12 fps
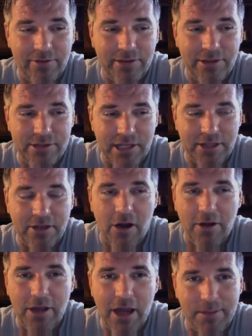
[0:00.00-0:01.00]
you said to
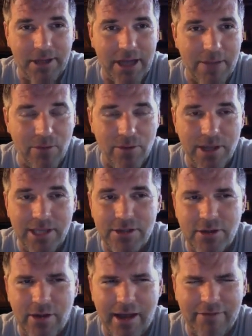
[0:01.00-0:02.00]
call you up in a couple of weeks,
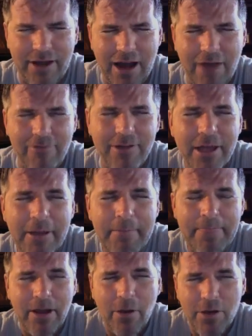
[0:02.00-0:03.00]
let's go have coffee.
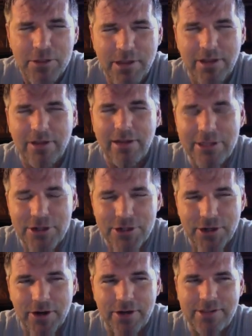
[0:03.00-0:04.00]
Always be a little
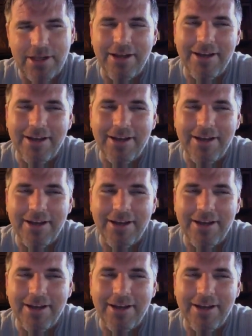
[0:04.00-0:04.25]
unsure.